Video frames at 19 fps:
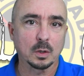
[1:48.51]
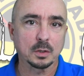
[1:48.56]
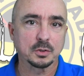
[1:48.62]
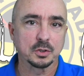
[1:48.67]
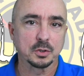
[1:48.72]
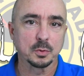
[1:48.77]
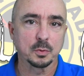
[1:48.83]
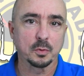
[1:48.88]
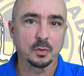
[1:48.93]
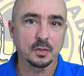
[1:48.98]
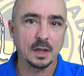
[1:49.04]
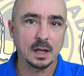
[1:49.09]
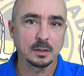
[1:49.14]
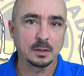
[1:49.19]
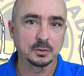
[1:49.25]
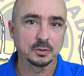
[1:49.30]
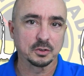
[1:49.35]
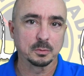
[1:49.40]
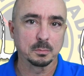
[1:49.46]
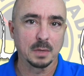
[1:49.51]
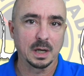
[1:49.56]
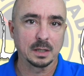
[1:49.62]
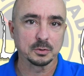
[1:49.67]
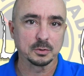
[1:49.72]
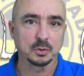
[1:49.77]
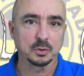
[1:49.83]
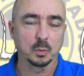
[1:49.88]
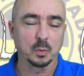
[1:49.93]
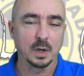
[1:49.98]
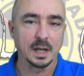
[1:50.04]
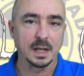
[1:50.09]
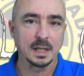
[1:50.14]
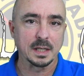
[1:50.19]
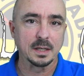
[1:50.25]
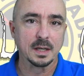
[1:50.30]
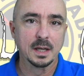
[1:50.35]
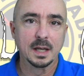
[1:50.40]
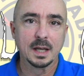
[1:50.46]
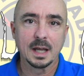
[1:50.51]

or two thousand miles away.